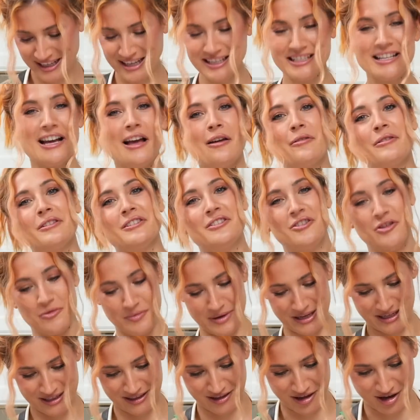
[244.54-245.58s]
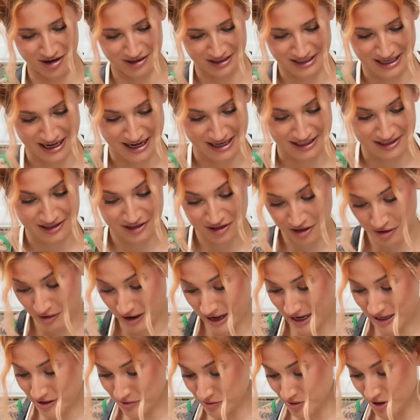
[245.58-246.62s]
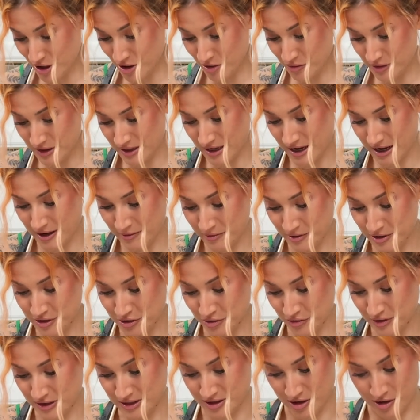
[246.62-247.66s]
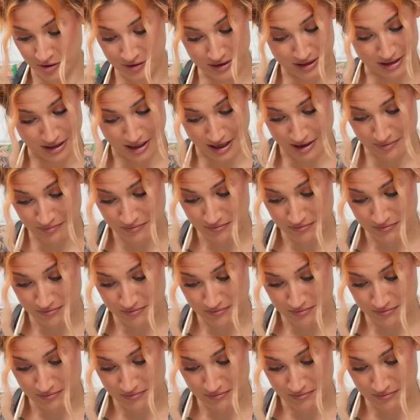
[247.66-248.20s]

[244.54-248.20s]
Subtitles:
a time-consuming and long task. So I don't know that I would do this all the time,